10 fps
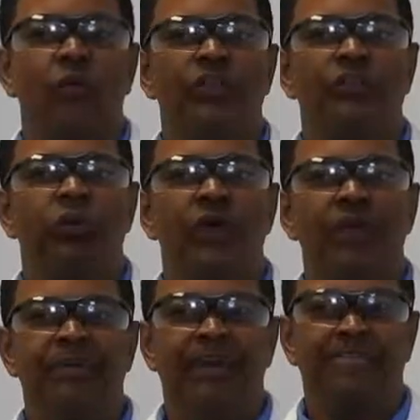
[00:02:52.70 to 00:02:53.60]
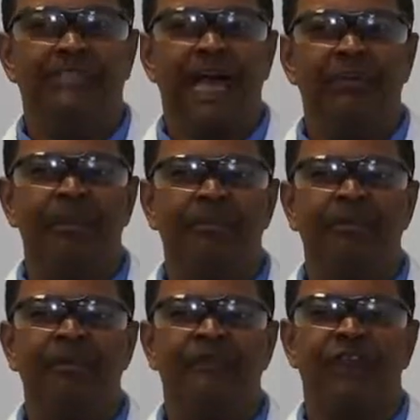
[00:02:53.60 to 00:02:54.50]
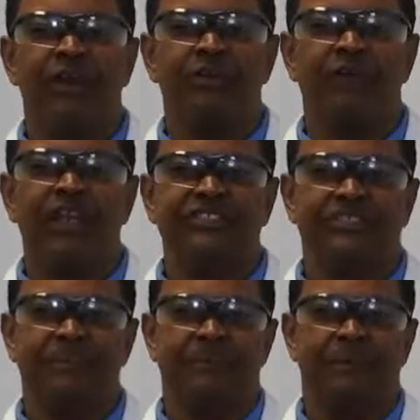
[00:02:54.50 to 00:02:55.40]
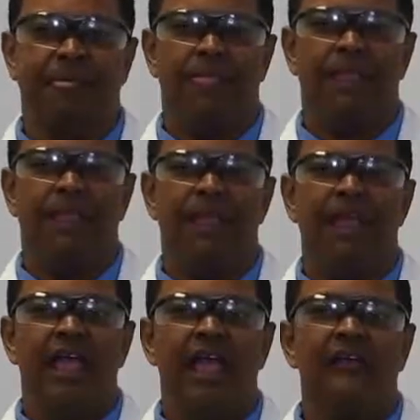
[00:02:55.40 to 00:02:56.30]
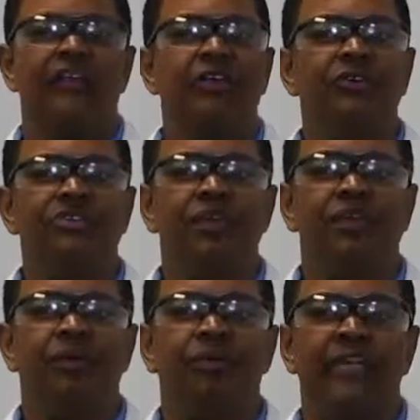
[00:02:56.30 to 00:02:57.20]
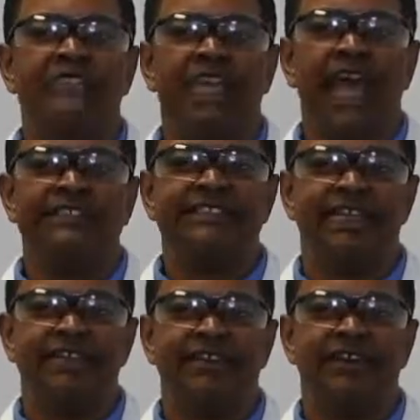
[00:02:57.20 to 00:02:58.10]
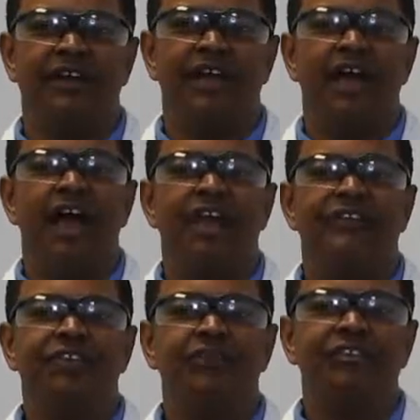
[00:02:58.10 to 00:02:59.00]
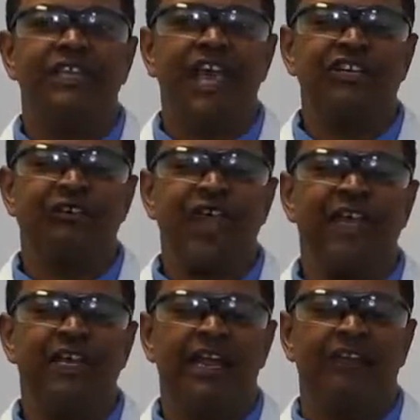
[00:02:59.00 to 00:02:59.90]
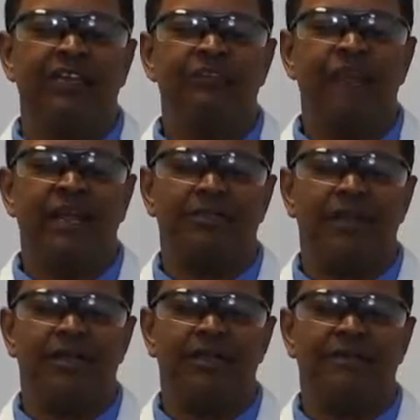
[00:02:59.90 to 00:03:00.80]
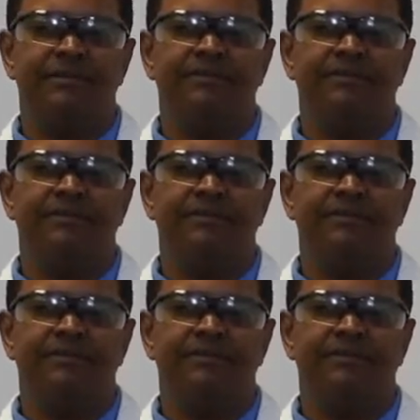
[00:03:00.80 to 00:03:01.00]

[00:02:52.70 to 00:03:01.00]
with 20 psi being the preferred pressure. If you're using a compressed gas cylinder, a 2-stage regulator is recommended.